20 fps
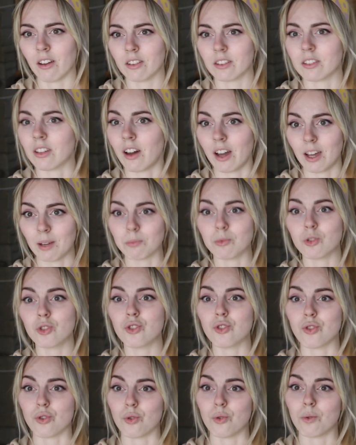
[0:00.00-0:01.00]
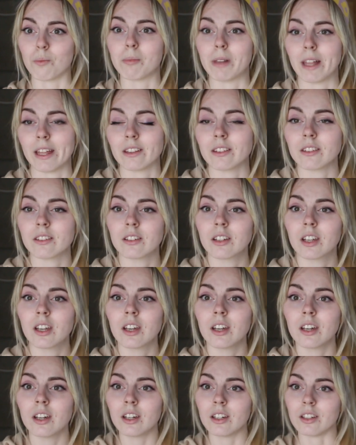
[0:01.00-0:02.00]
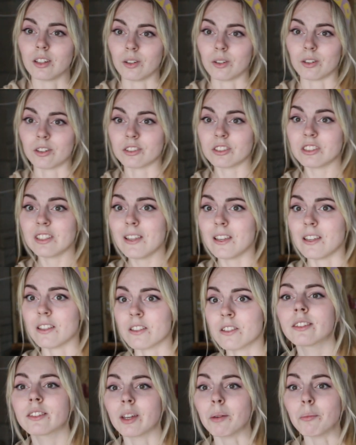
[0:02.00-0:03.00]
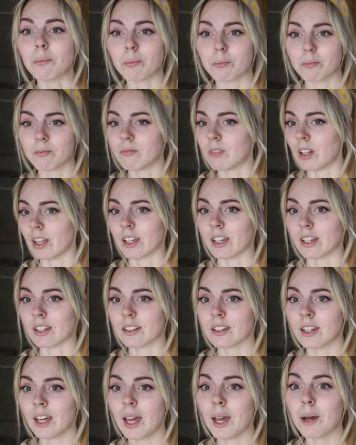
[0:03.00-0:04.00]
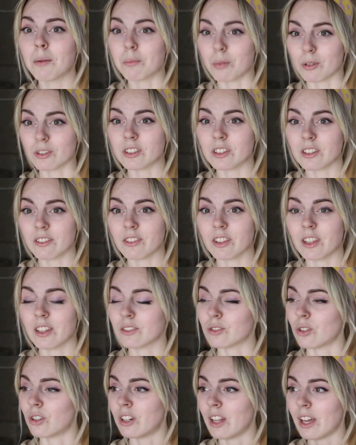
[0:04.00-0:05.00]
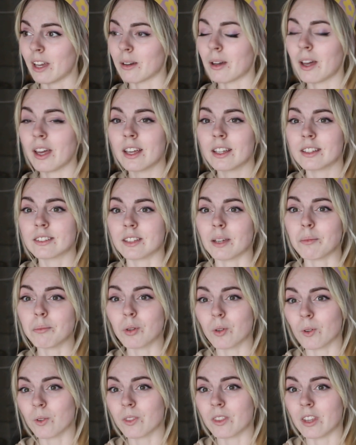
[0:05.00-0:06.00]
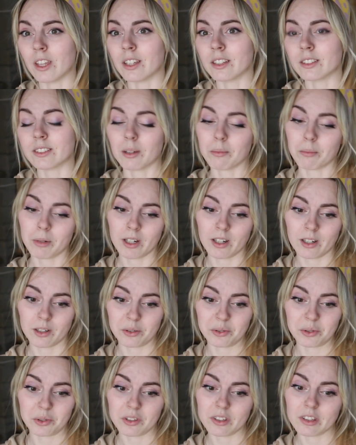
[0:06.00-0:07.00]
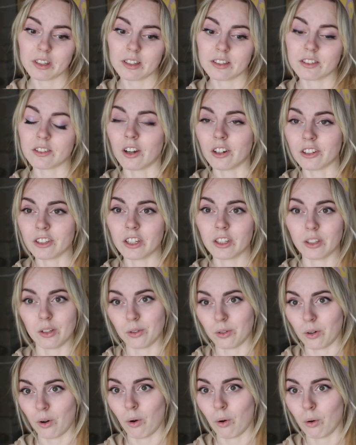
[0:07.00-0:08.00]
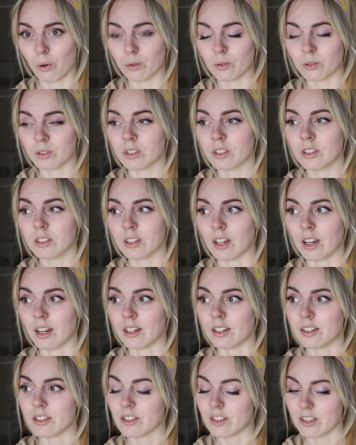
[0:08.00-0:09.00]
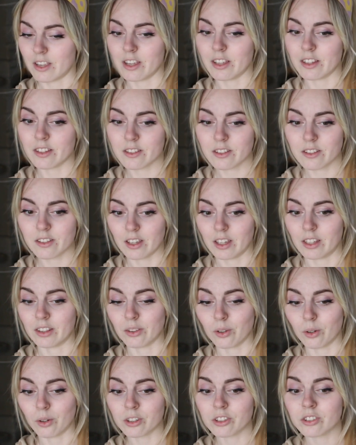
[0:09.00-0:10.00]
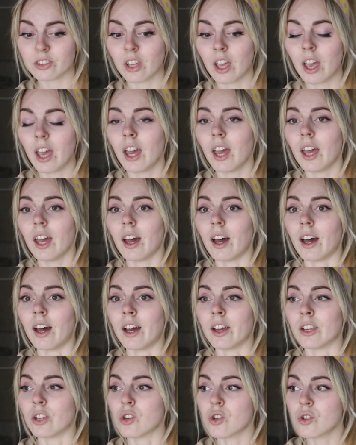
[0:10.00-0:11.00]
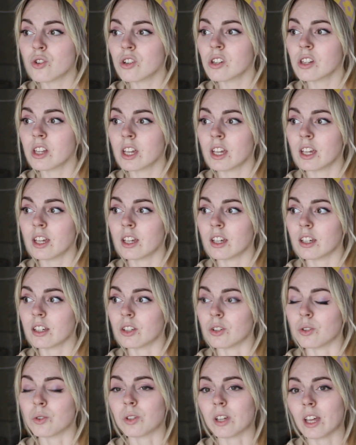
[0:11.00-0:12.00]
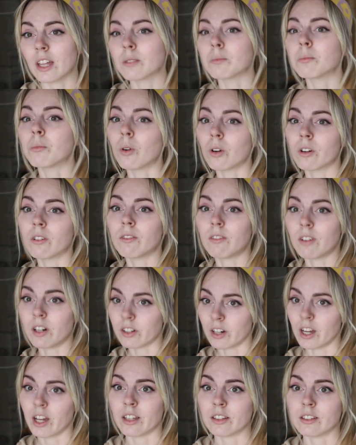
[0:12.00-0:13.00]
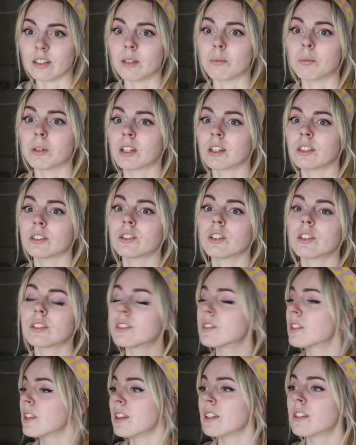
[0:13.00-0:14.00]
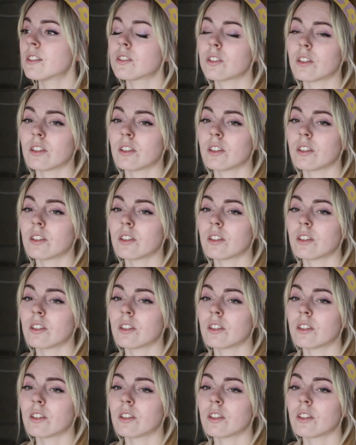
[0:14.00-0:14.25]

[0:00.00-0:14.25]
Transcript: time to plant your seeds. Some like positive things, or like some good things about starting your own seeds indoors. Usually you get more variety because seeds,